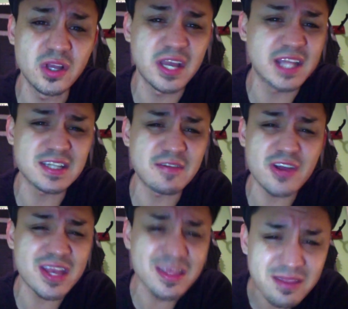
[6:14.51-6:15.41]
It's never
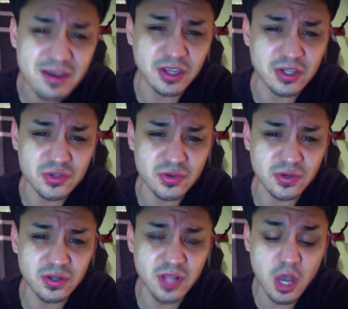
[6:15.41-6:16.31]
in their
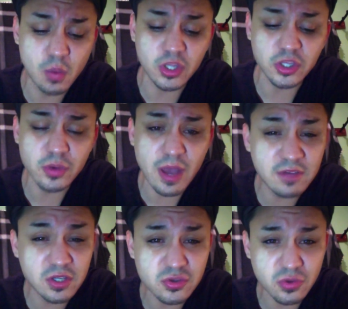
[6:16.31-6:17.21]
control. What you have
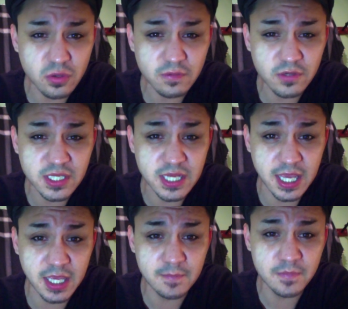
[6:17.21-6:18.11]
control over today